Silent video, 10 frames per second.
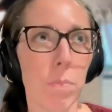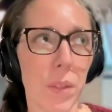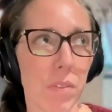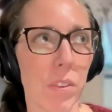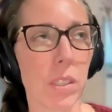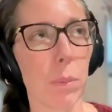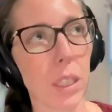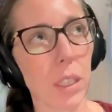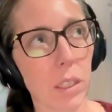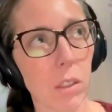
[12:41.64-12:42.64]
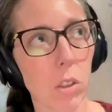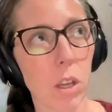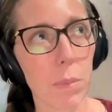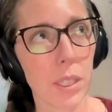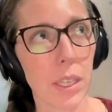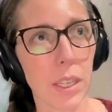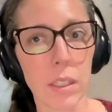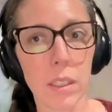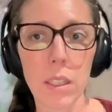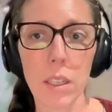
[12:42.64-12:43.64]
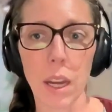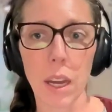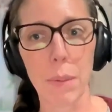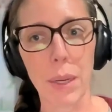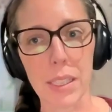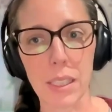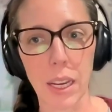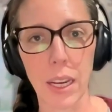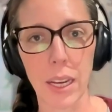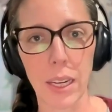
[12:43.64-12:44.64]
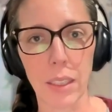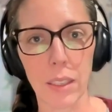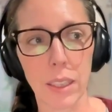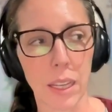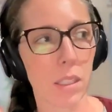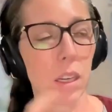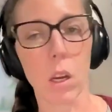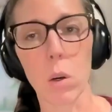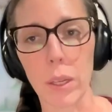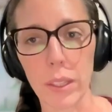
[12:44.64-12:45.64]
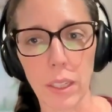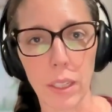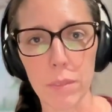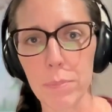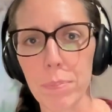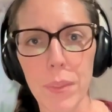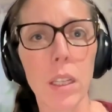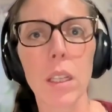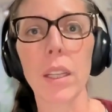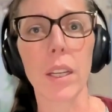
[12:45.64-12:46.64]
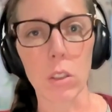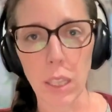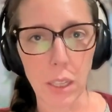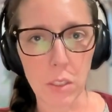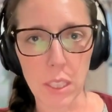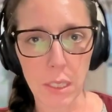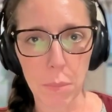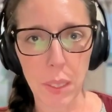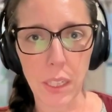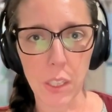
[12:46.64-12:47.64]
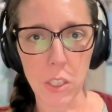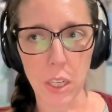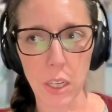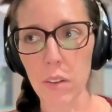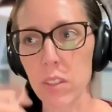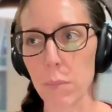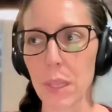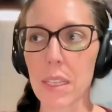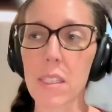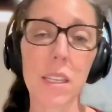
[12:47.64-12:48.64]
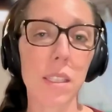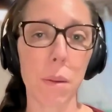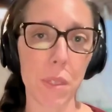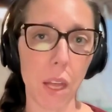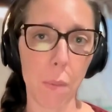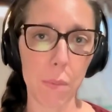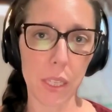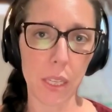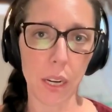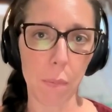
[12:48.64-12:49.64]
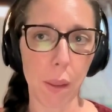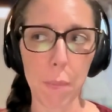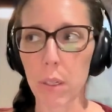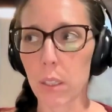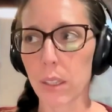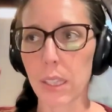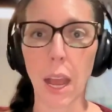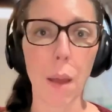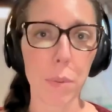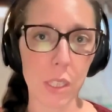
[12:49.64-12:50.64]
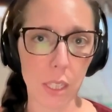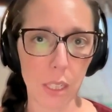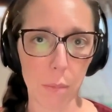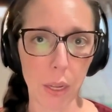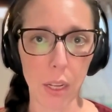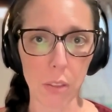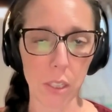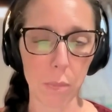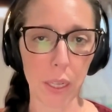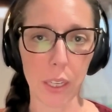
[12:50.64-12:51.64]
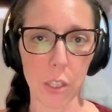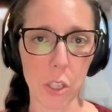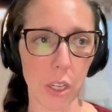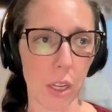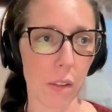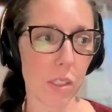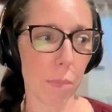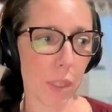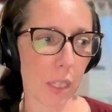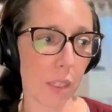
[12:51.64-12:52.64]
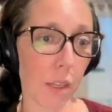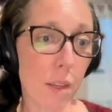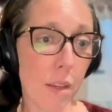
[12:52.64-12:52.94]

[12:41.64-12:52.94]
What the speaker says: if something clinical comes in, I might say that's going to go on the clinical L10 meeting agenda. If something systems comes in, I might put it on the ops team L10 meeting agenda. If something